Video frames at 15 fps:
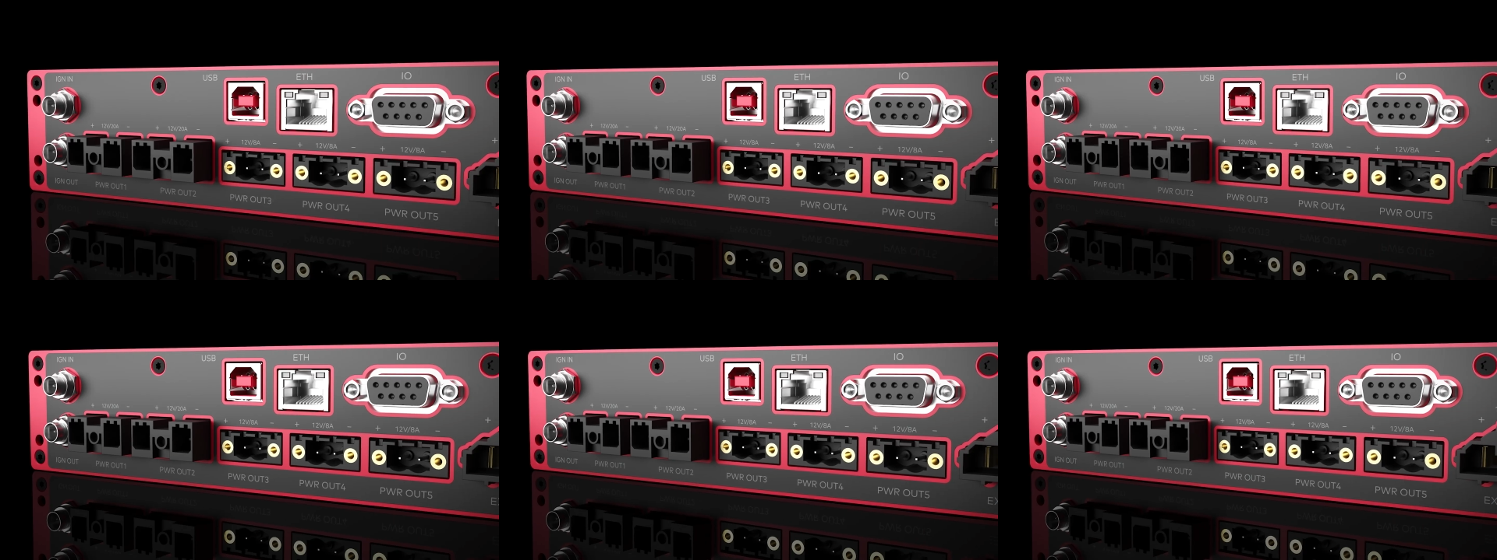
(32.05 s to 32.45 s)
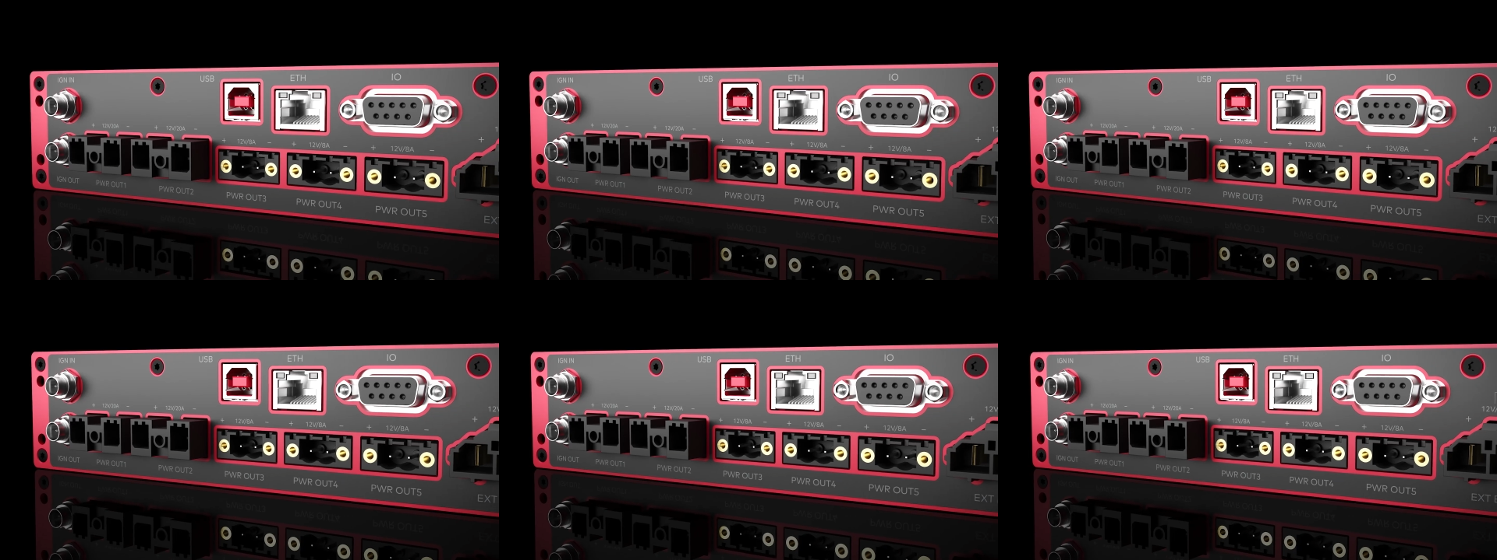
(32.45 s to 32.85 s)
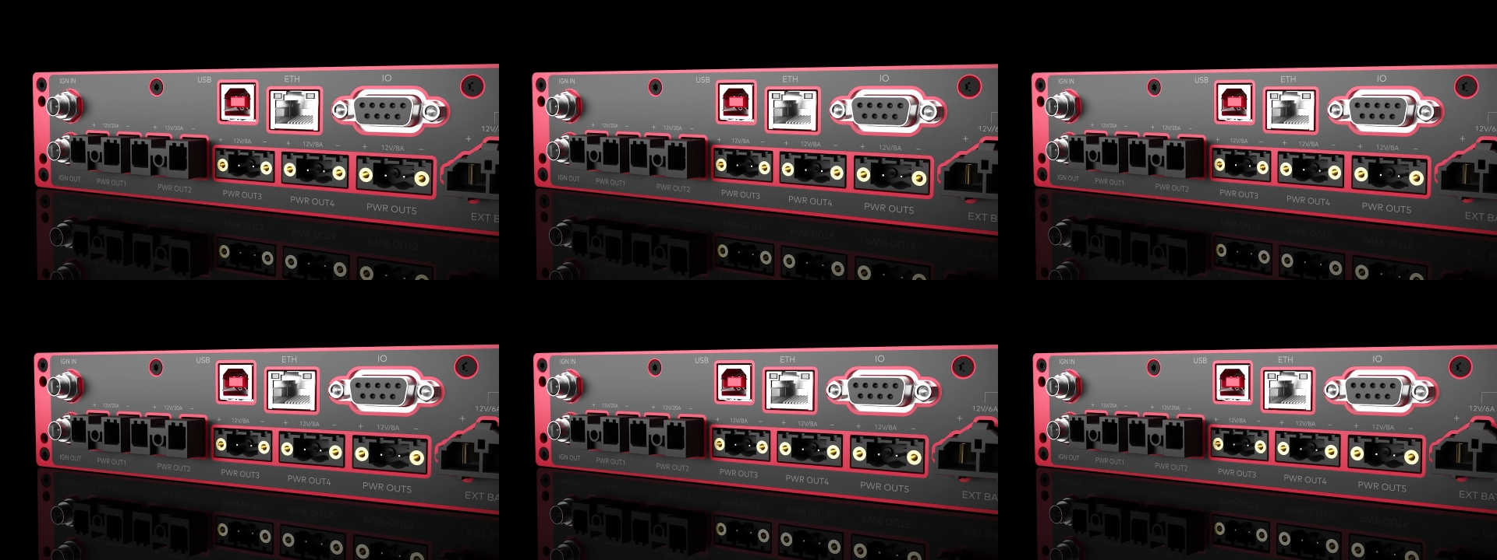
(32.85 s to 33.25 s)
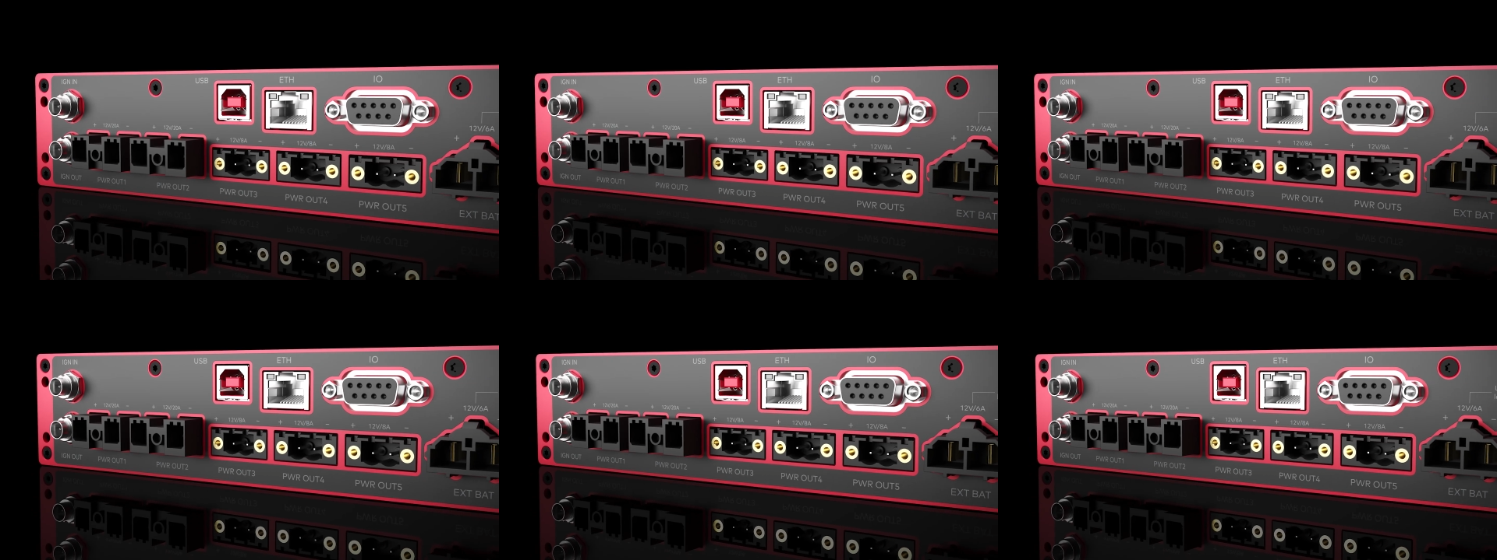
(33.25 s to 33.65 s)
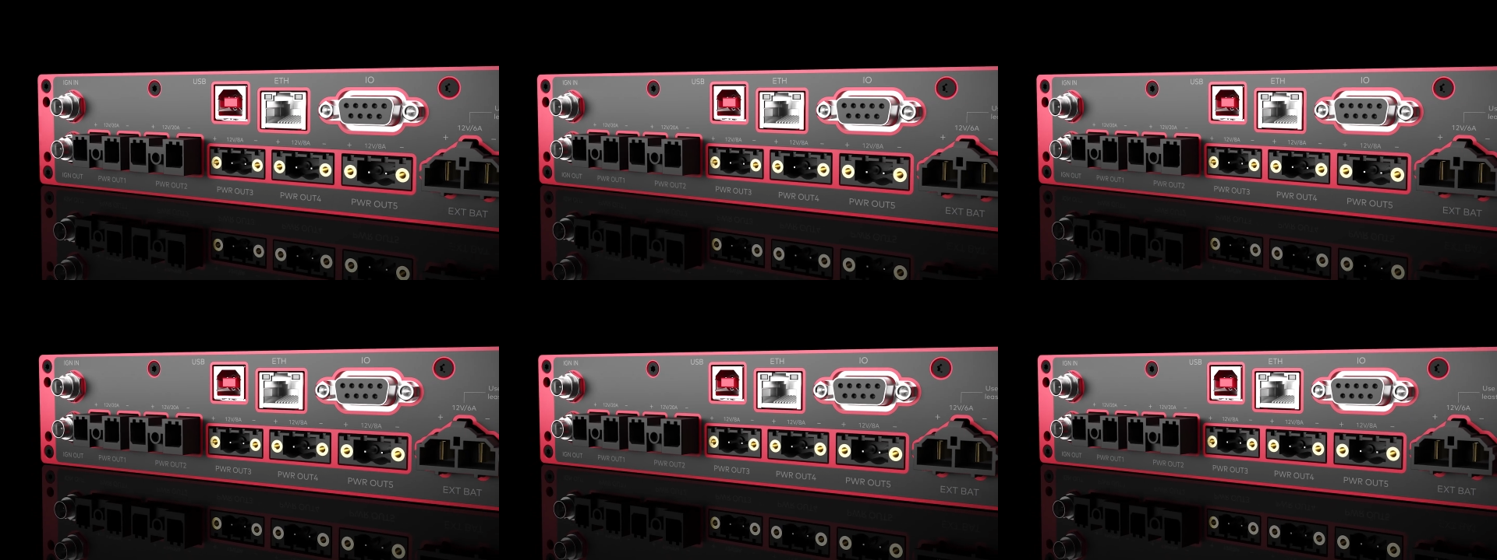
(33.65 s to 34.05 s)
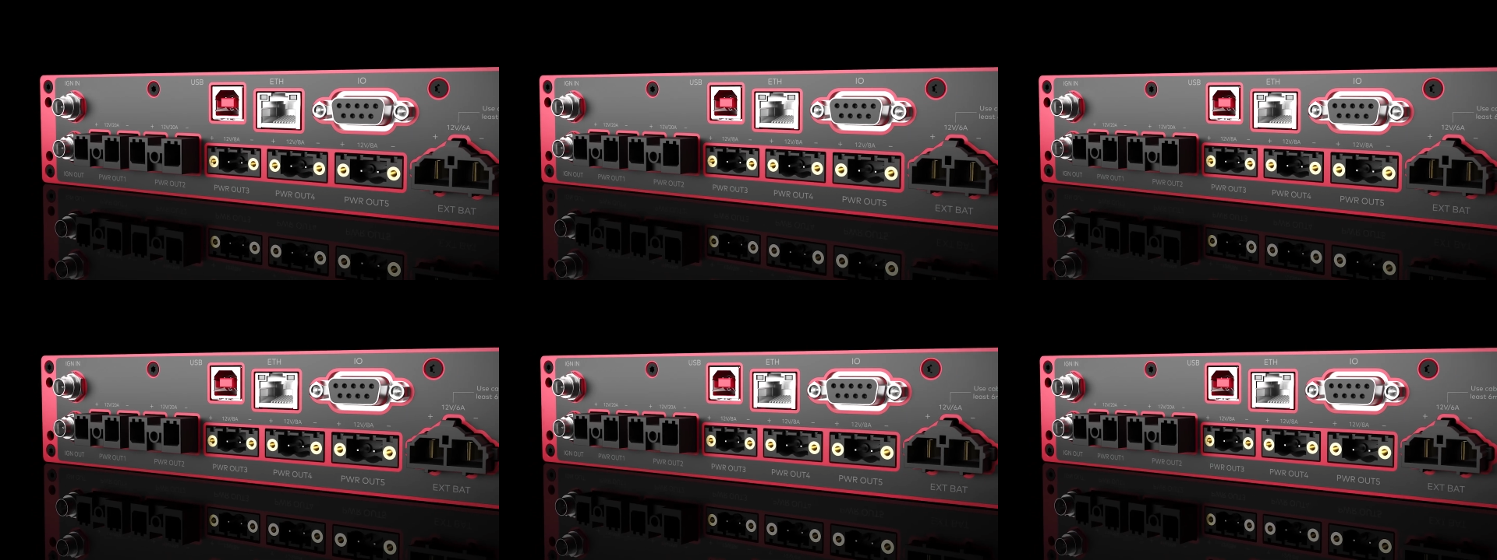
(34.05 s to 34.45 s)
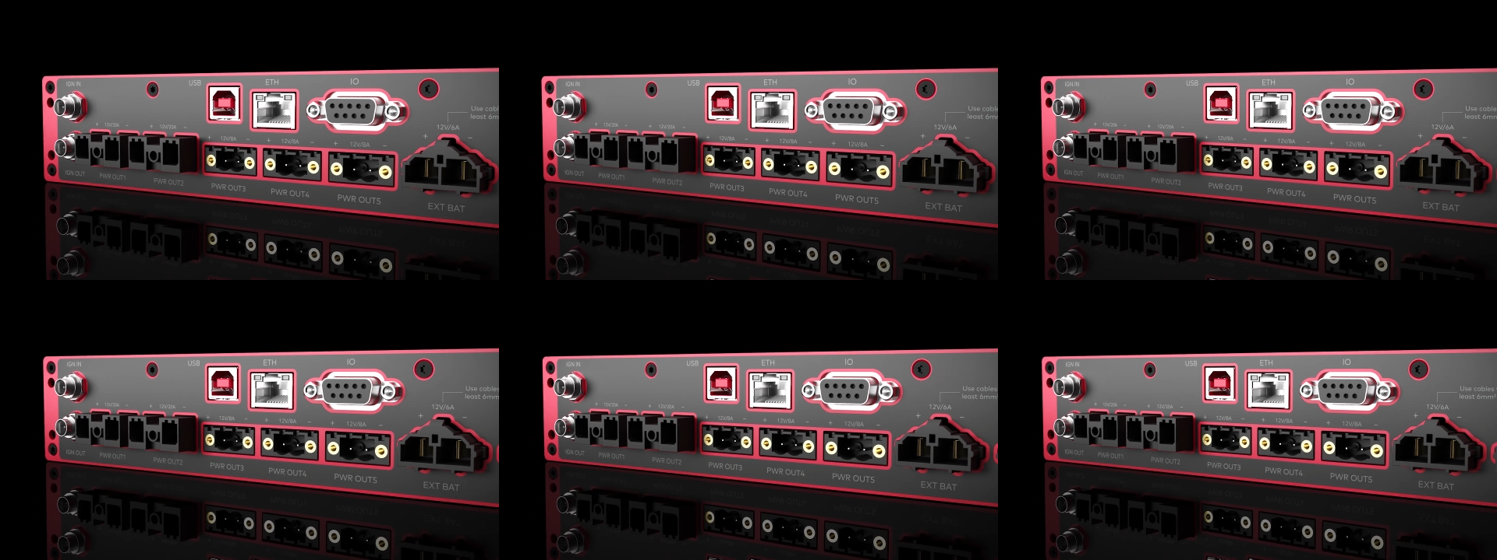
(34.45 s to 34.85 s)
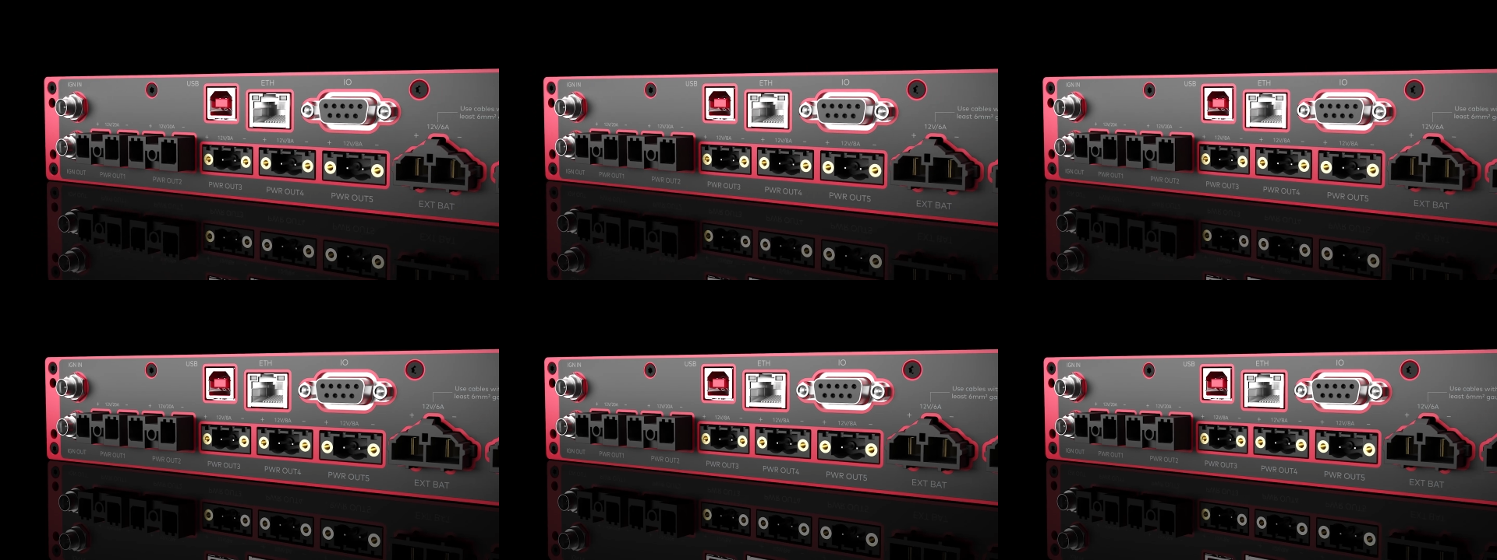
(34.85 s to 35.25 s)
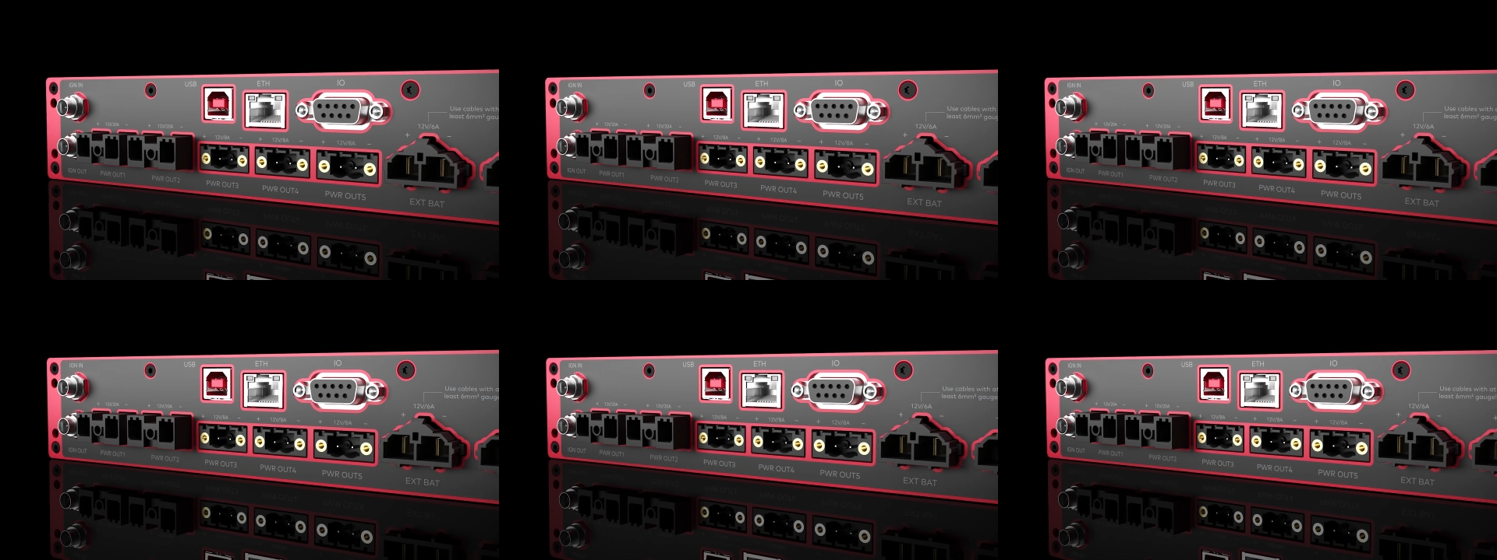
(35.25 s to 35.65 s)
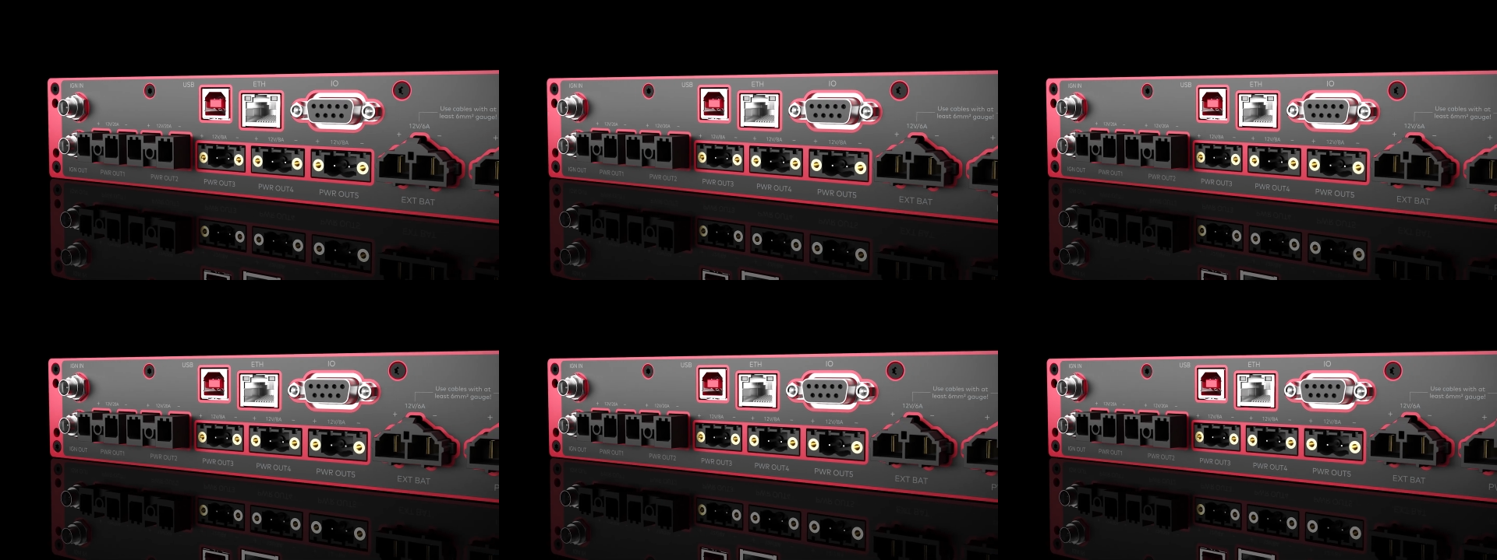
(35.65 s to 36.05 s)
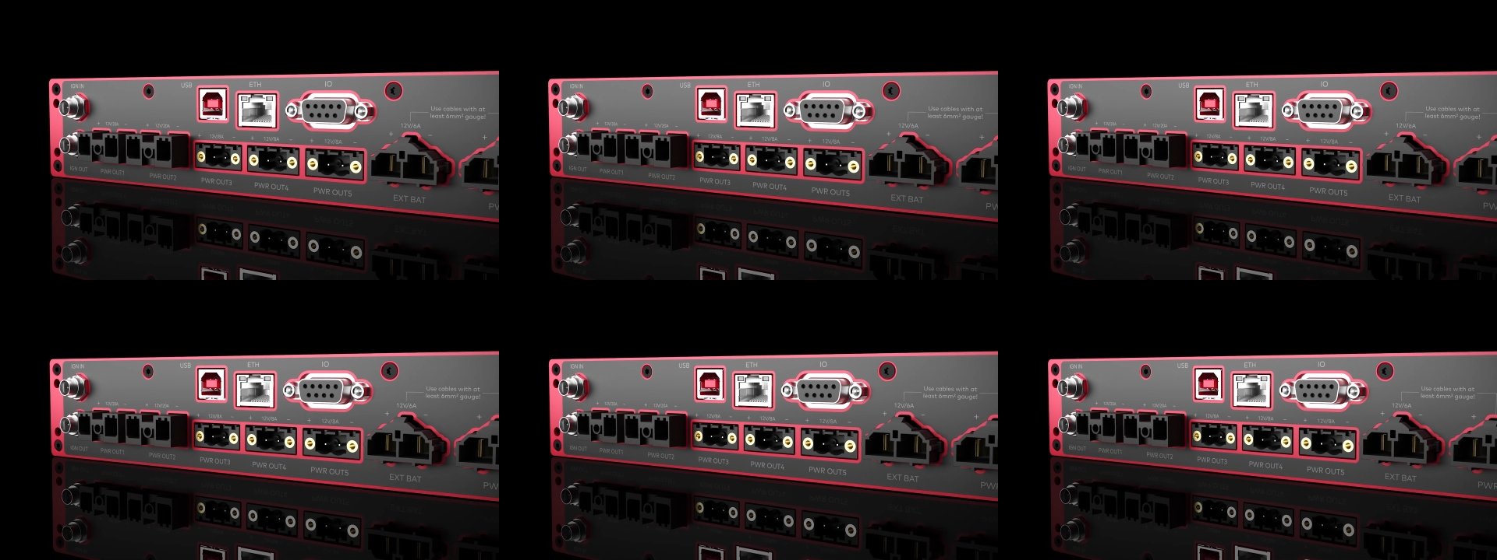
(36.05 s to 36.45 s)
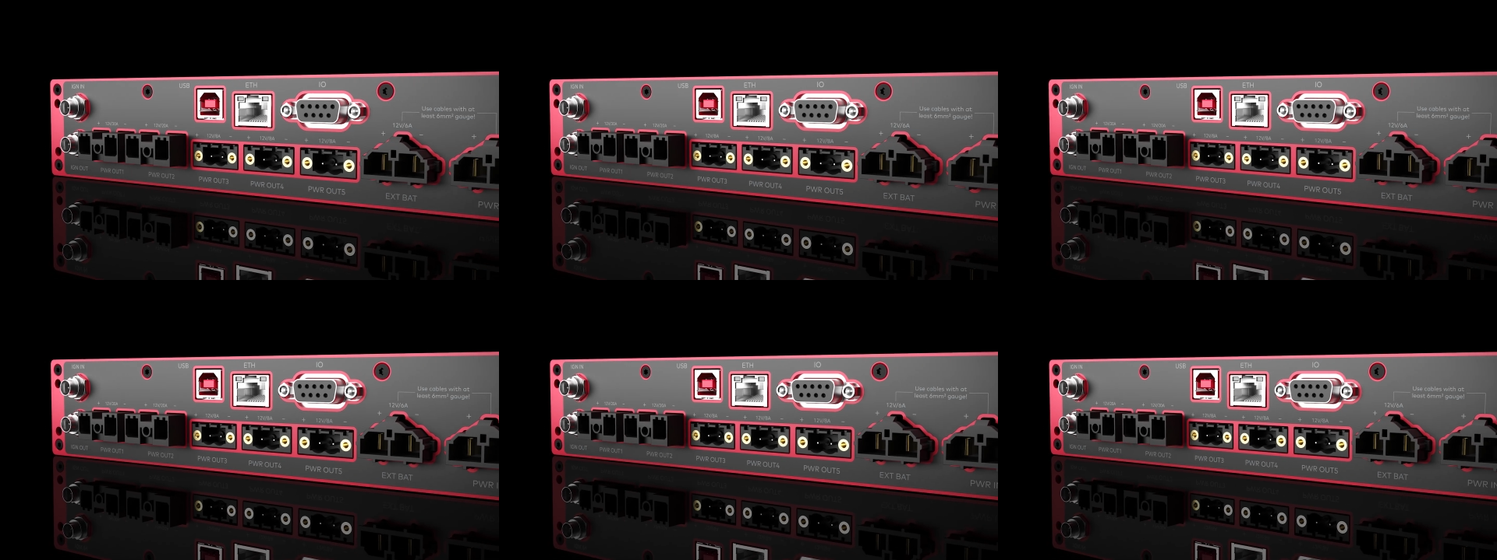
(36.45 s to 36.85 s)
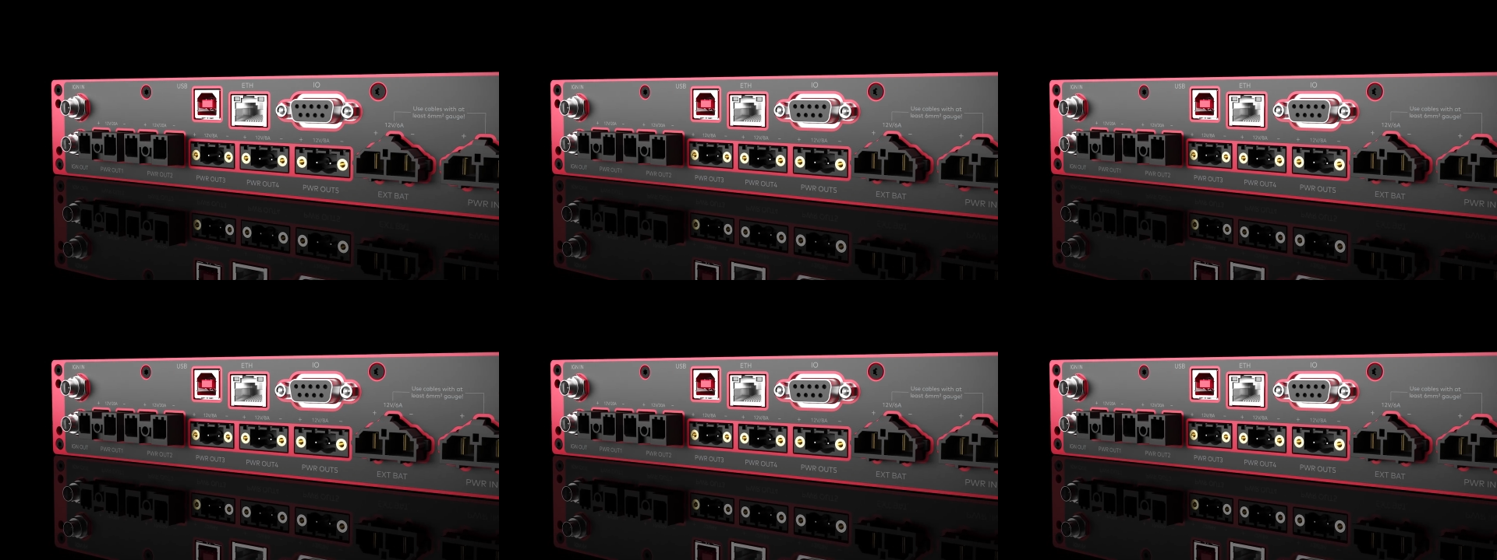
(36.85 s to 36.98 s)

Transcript: [unreadable: no face in view]